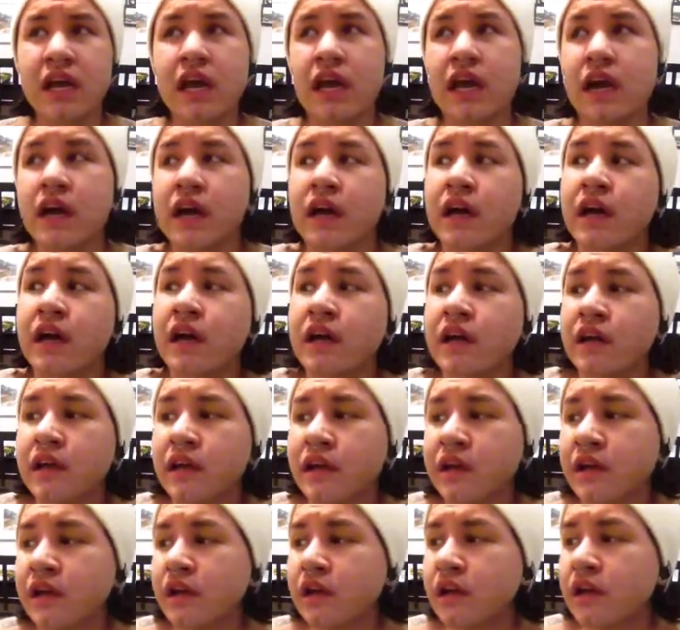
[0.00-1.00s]

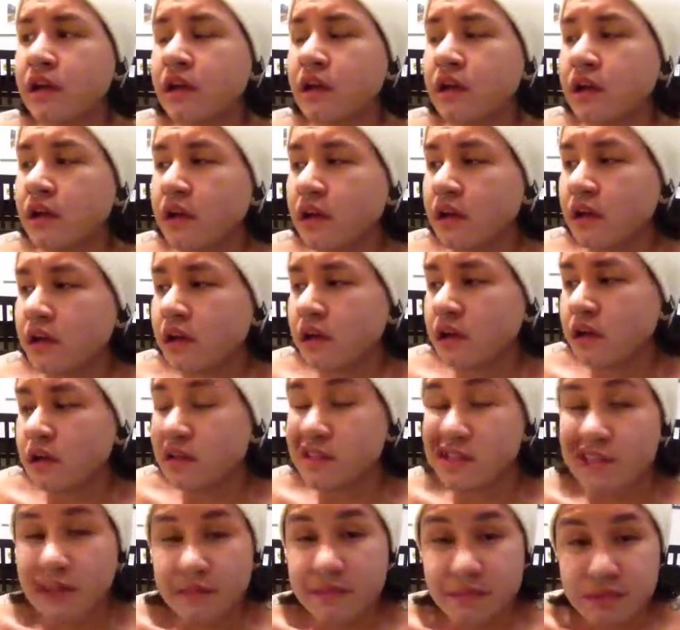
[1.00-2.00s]
I
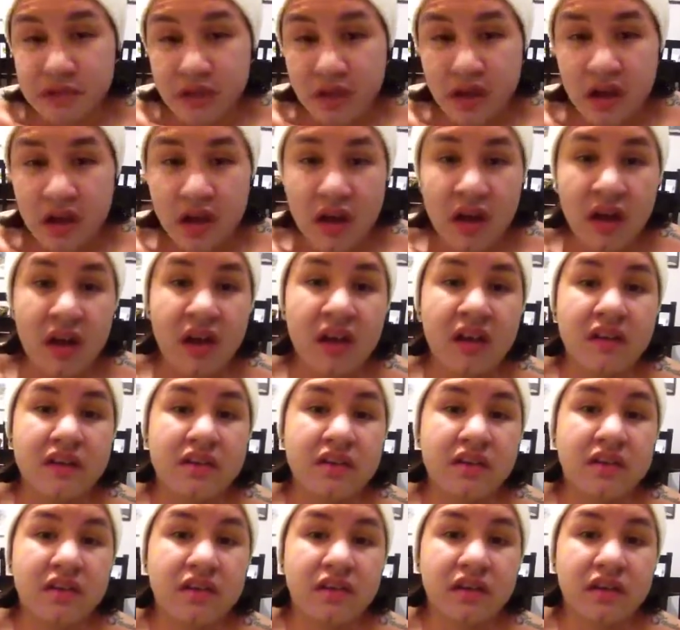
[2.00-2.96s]
slept a lot.